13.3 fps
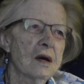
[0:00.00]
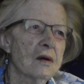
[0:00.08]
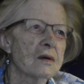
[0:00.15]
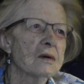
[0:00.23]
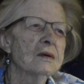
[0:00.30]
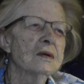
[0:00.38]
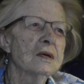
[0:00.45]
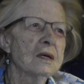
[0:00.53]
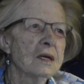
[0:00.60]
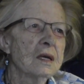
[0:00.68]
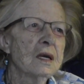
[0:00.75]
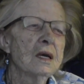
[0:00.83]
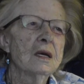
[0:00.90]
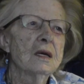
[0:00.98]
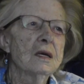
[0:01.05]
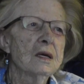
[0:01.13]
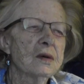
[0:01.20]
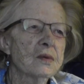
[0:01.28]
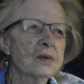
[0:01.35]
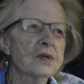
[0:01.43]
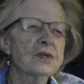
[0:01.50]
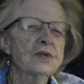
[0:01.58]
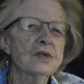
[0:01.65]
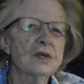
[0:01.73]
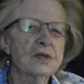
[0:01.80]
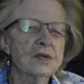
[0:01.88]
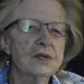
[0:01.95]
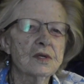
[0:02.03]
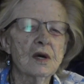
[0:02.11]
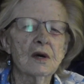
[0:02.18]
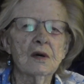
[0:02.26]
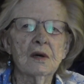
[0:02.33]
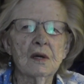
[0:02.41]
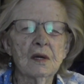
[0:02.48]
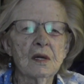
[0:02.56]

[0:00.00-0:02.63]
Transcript: Yeah. It was just, and